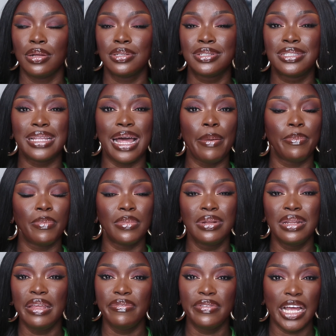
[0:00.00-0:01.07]
Stop,
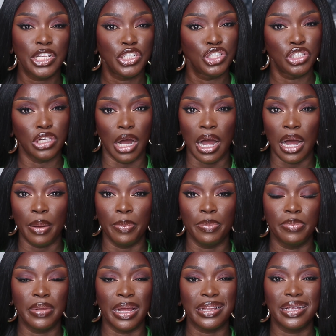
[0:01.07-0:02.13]
leave that job
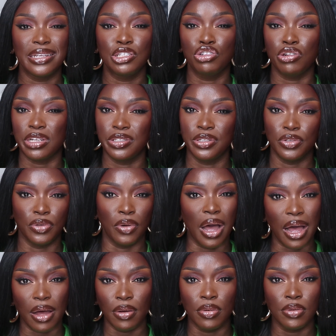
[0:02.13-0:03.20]
that is stressing you
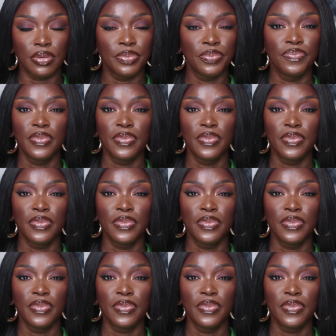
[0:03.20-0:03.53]
out.